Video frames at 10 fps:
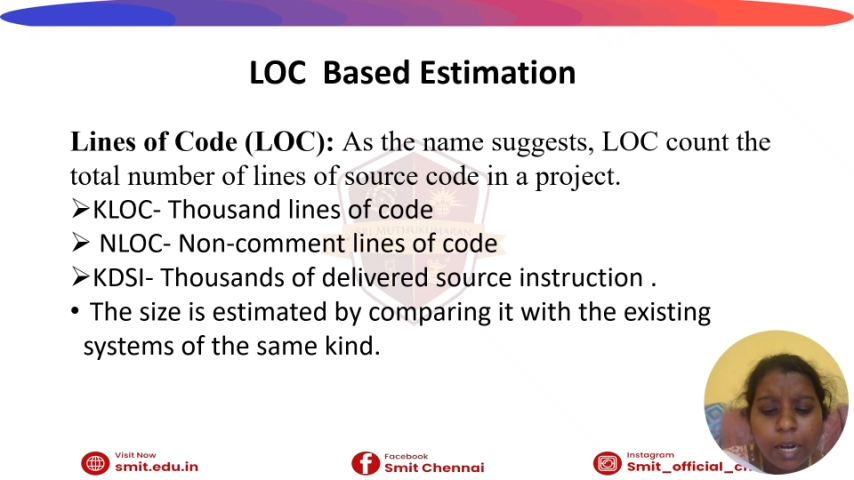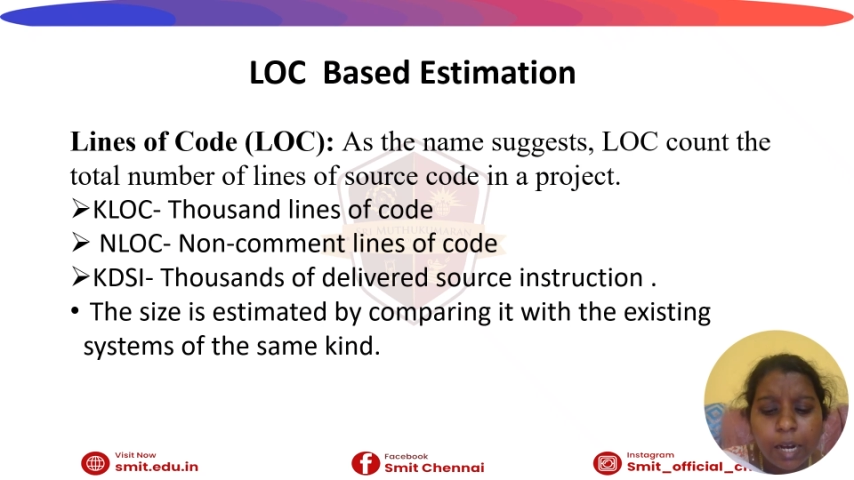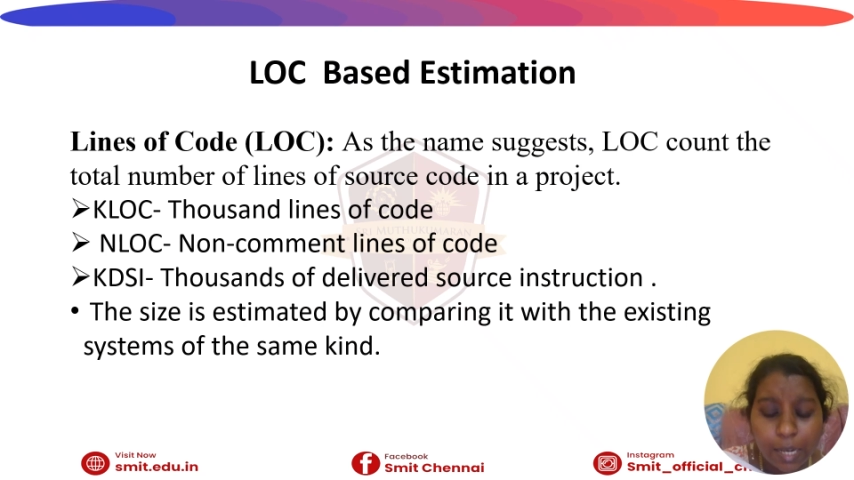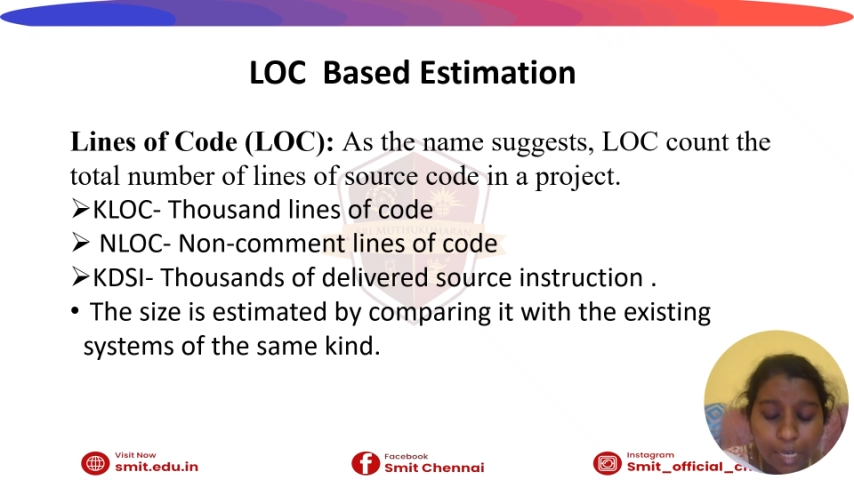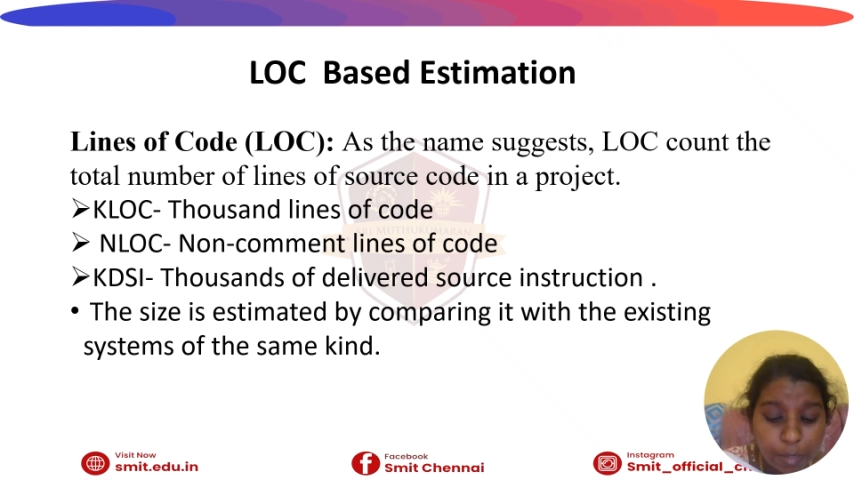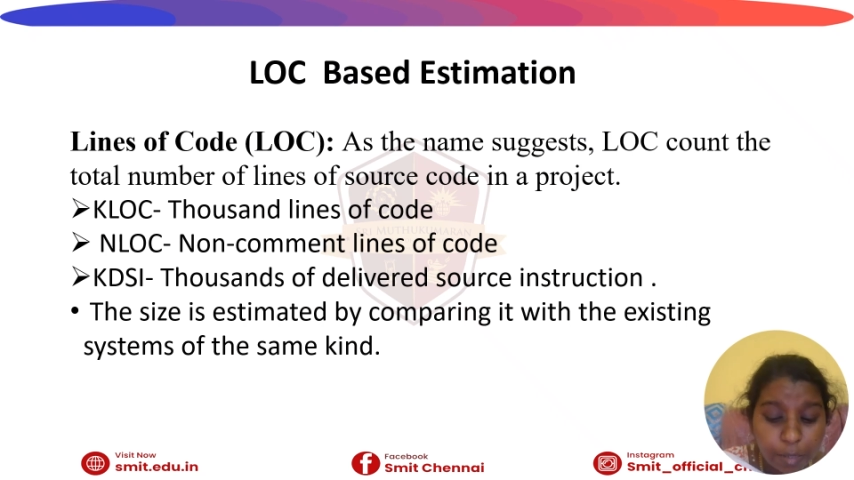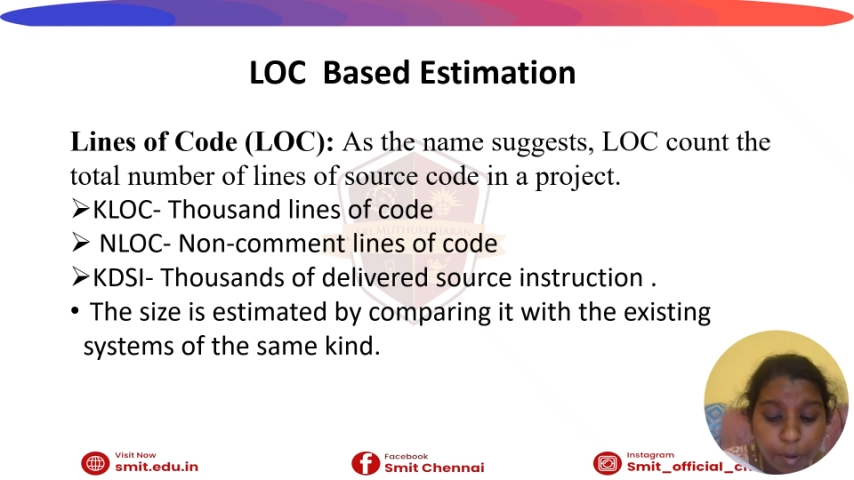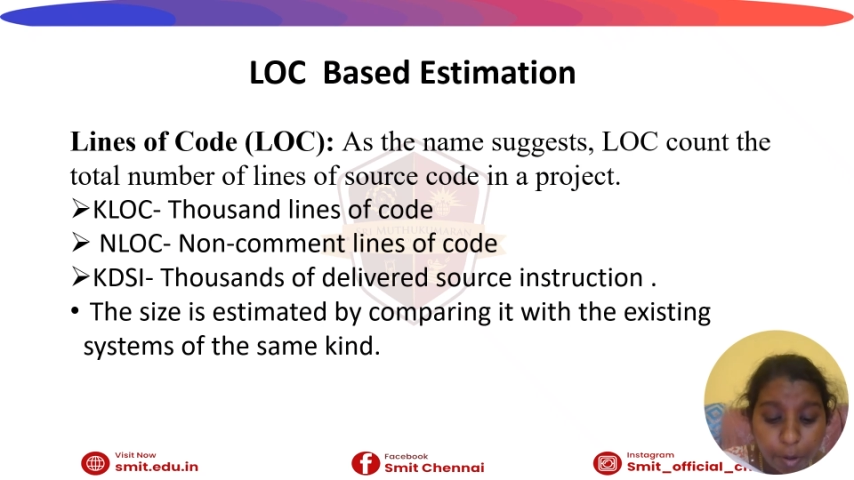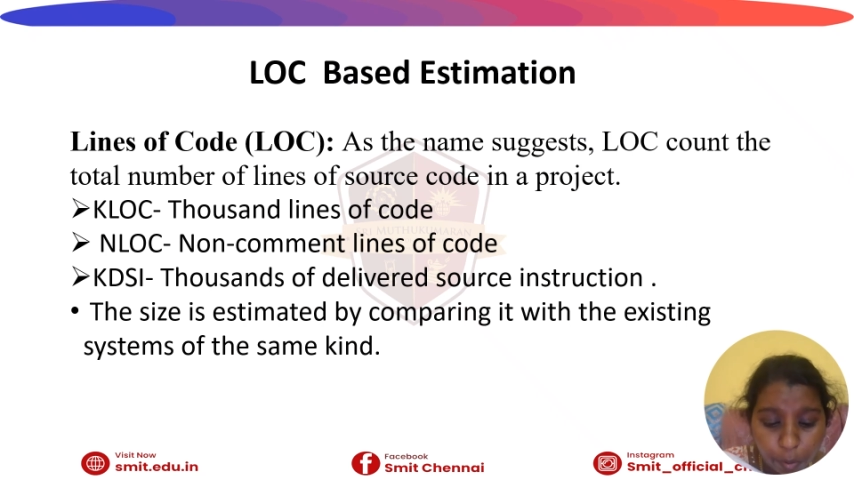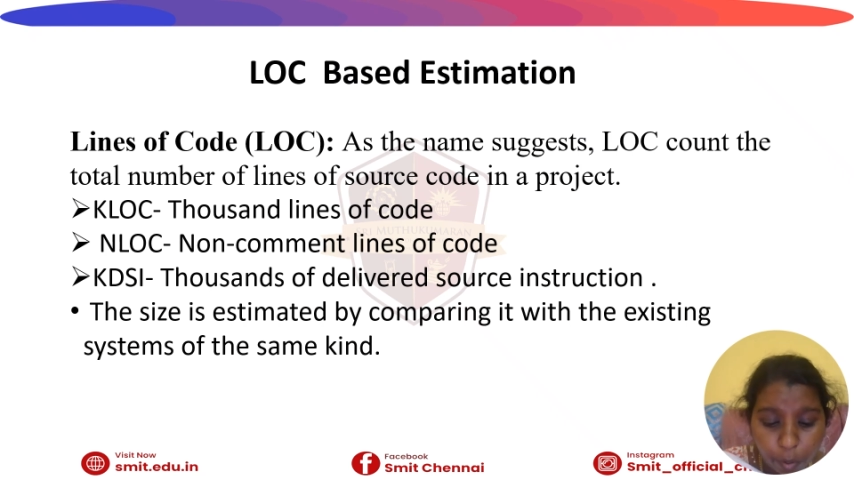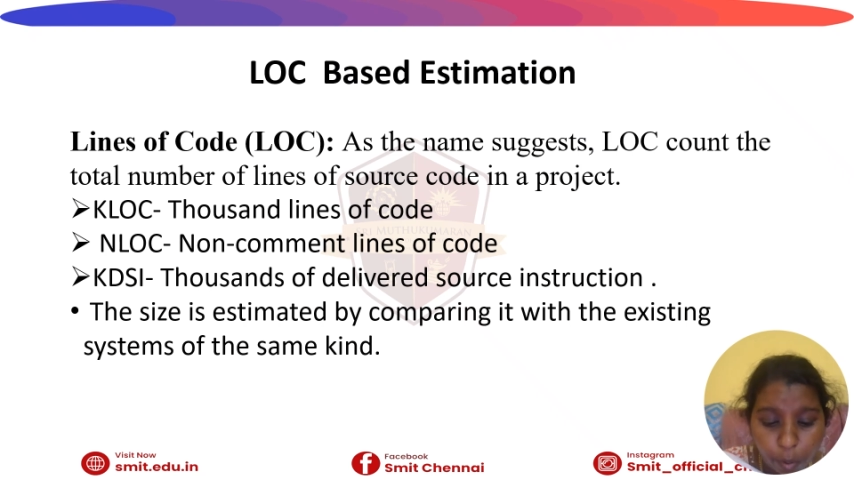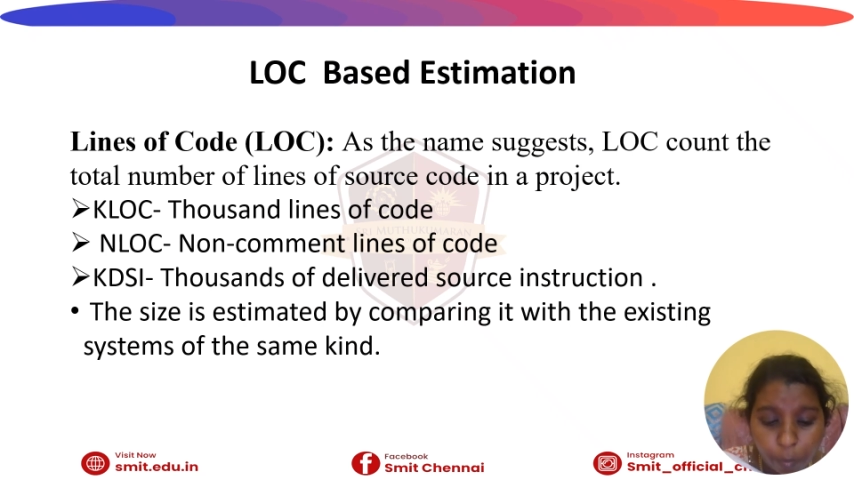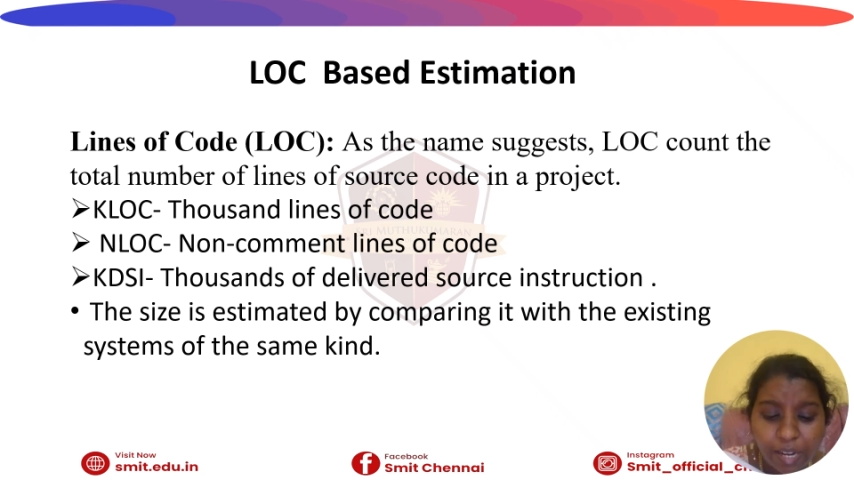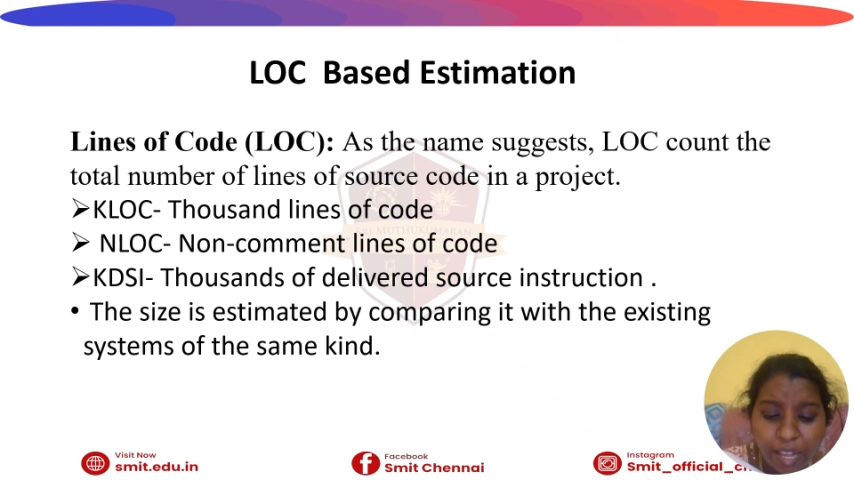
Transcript: a customer requirement,